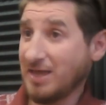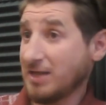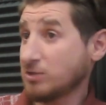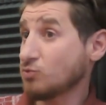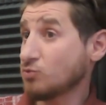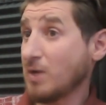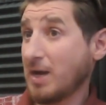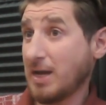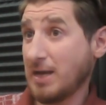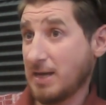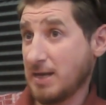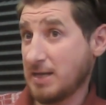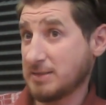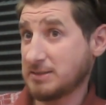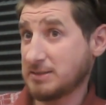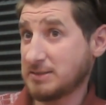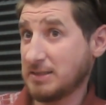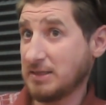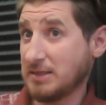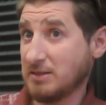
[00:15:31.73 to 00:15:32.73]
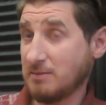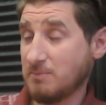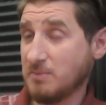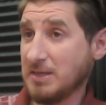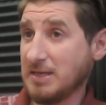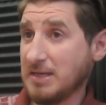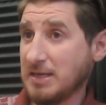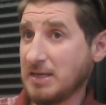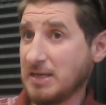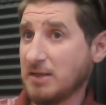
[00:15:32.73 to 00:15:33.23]
That's why, as I said in the
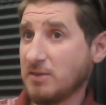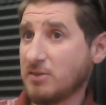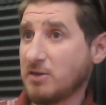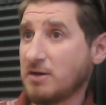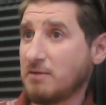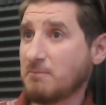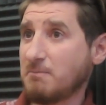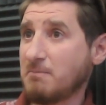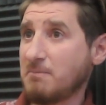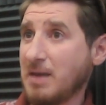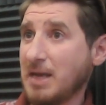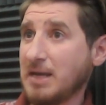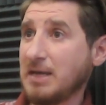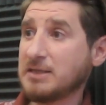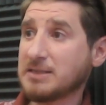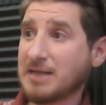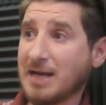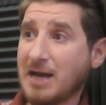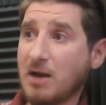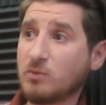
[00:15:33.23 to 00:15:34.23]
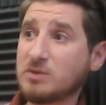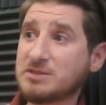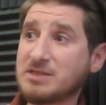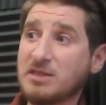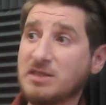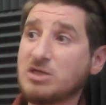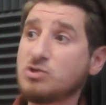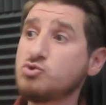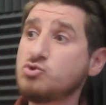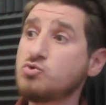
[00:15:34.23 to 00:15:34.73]
beginning, there are many counties
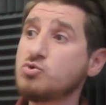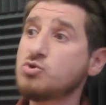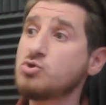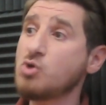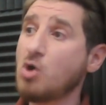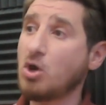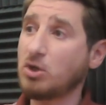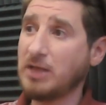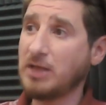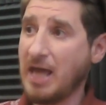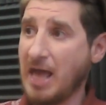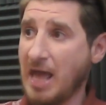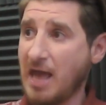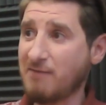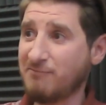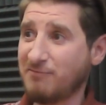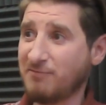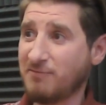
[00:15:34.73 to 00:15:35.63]
that they do not have